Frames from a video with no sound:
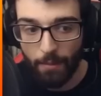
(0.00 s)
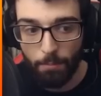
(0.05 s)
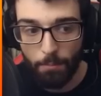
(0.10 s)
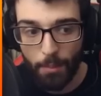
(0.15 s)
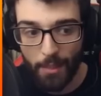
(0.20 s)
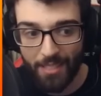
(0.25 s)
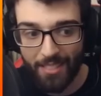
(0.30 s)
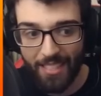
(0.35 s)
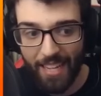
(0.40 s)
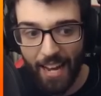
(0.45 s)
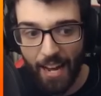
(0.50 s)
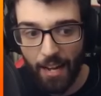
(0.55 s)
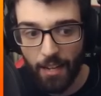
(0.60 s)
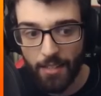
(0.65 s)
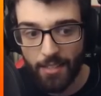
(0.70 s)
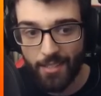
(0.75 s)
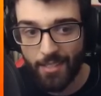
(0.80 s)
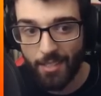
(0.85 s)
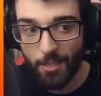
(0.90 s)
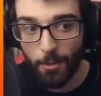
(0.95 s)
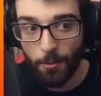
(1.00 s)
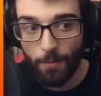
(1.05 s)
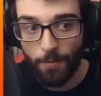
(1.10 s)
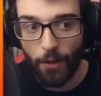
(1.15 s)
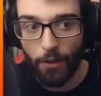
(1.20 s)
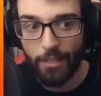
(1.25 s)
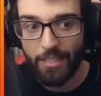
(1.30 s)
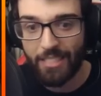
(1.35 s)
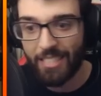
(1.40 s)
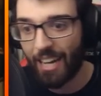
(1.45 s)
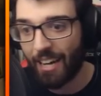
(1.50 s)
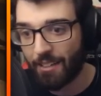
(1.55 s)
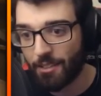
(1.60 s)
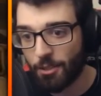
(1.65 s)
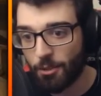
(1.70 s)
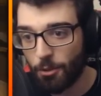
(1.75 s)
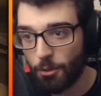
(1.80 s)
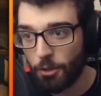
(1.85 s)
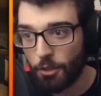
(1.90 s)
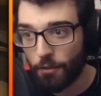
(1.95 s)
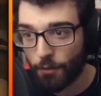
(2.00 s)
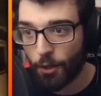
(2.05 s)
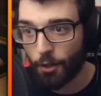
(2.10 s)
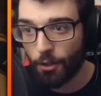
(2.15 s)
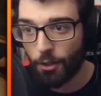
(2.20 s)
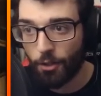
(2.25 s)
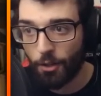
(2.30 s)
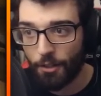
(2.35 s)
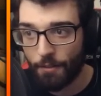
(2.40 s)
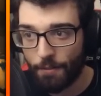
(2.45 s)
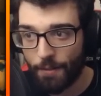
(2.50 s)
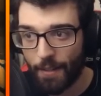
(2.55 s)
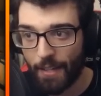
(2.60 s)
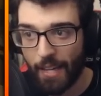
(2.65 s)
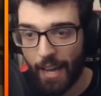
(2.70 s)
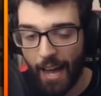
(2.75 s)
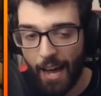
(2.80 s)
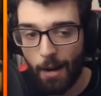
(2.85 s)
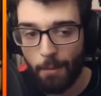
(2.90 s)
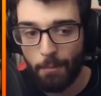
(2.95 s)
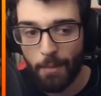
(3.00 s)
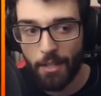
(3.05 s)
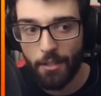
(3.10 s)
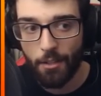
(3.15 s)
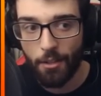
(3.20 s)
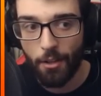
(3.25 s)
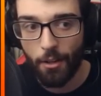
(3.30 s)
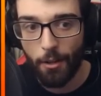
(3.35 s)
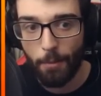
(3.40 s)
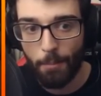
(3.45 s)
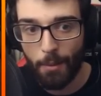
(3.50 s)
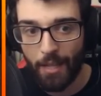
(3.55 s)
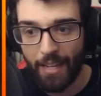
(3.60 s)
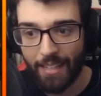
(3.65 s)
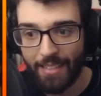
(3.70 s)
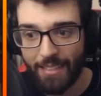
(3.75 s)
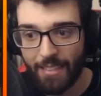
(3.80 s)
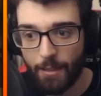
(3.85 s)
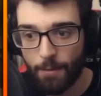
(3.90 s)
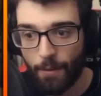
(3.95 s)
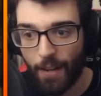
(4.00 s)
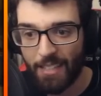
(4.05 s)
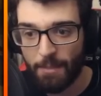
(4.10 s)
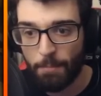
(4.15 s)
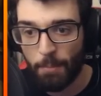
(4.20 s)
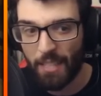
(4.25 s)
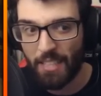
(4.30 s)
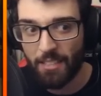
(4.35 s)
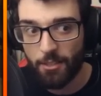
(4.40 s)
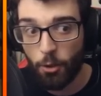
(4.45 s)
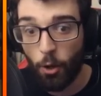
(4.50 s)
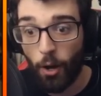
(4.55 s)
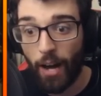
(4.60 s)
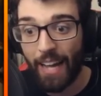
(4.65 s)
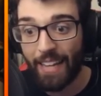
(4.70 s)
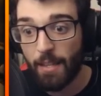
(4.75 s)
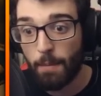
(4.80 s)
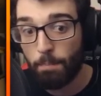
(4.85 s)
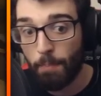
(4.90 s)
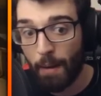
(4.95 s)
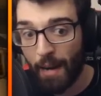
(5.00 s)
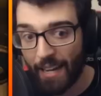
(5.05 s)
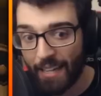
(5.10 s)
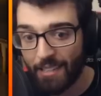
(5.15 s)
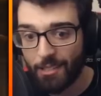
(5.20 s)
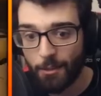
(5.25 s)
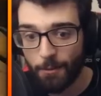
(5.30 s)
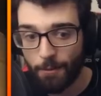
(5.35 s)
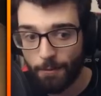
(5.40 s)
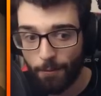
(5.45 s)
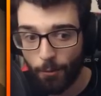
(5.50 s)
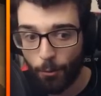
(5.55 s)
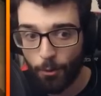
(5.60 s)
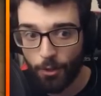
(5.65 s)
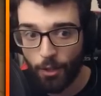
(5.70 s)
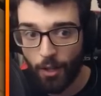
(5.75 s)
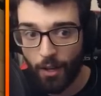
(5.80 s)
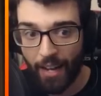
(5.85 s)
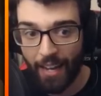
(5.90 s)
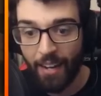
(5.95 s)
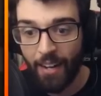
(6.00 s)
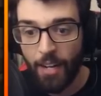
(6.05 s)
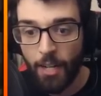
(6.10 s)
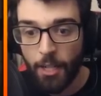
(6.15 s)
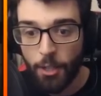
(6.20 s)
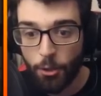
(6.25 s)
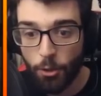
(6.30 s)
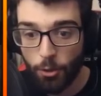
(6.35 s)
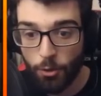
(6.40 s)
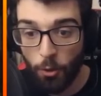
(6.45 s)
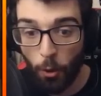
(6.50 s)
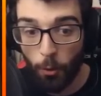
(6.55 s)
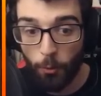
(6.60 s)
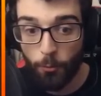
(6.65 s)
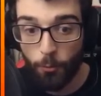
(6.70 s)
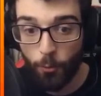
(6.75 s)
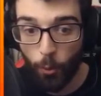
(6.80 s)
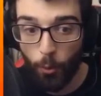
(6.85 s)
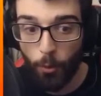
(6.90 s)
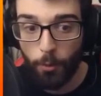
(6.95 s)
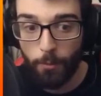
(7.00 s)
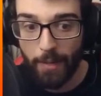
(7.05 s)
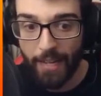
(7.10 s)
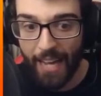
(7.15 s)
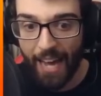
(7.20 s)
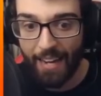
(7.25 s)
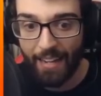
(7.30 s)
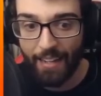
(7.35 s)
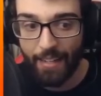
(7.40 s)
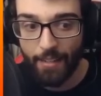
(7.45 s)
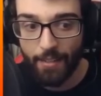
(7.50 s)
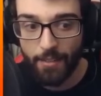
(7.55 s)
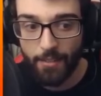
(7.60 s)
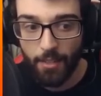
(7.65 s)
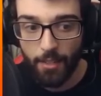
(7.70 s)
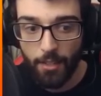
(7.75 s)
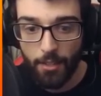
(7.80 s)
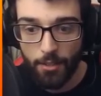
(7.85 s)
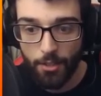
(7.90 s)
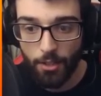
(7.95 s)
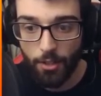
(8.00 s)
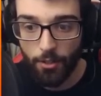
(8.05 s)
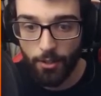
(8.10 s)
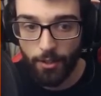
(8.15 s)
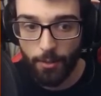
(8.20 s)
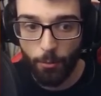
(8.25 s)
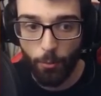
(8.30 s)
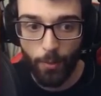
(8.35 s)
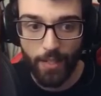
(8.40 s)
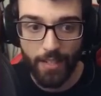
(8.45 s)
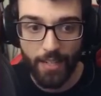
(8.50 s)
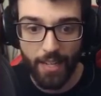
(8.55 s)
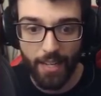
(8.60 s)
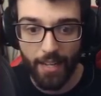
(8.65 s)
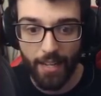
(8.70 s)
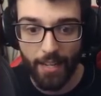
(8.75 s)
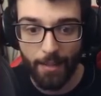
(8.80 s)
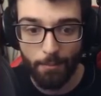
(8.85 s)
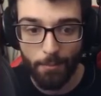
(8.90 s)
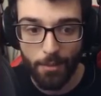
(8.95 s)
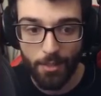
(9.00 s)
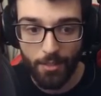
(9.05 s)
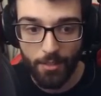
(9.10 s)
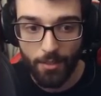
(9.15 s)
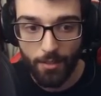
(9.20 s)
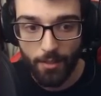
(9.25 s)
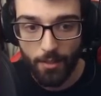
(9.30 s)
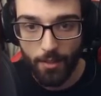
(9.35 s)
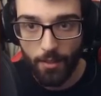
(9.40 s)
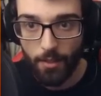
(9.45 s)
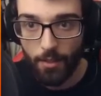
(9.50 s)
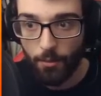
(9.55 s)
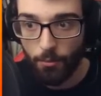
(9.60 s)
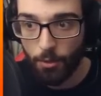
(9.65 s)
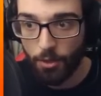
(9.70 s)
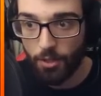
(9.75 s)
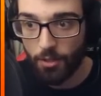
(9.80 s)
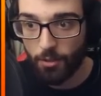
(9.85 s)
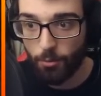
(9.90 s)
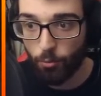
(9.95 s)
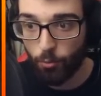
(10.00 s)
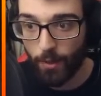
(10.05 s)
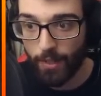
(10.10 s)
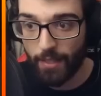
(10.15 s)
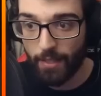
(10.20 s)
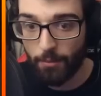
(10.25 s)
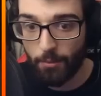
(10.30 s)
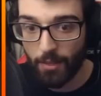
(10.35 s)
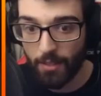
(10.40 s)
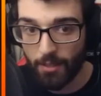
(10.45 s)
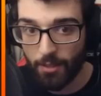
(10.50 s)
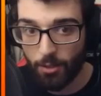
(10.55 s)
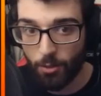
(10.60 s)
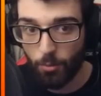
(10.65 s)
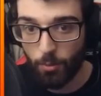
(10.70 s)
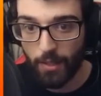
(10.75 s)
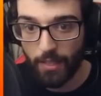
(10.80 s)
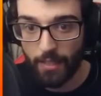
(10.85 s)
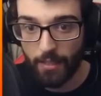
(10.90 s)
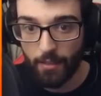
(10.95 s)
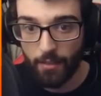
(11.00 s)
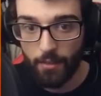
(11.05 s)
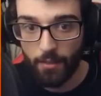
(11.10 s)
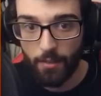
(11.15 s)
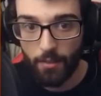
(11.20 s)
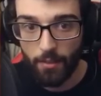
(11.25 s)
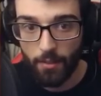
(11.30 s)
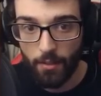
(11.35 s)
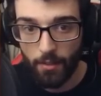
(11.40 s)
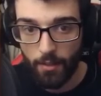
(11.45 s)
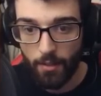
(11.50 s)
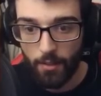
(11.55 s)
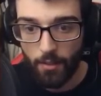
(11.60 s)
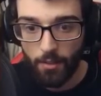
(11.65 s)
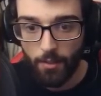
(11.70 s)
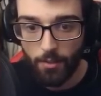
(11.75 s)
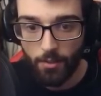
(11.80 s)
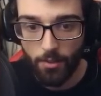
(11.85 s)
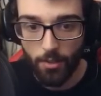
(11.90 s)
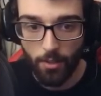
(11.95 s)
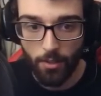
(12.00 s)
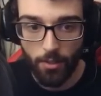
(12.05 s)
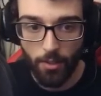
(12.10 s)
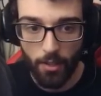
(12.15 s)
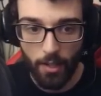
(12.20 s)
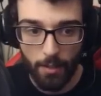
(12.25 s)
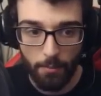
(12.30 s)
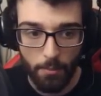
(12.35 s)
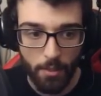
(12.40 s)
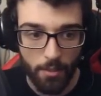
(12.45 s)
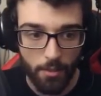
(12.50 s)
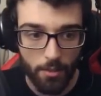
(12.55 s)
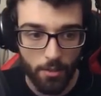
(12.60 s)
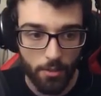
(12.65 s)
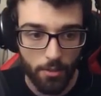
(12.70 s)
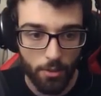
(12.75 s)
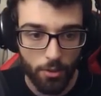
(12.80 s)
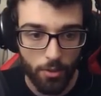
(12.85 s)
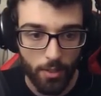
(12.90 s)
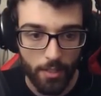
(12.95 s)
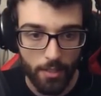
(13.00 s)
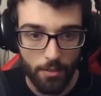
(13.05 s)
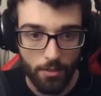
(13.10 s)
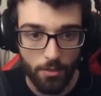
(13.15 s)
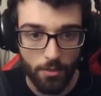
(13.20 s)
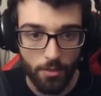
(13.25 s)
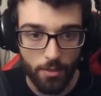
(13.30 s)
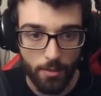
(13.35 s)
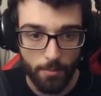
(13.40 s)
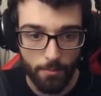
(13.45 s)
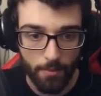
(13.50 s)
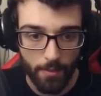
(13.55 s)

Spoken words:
but see how it's still very tactical? You've got to go and think, how am I going to go and play out these fights? But it's not at the pace of Fortnite. So it's not raw mechanics to go and win games, which is really, really sweet. So I'm going to go and try to do something.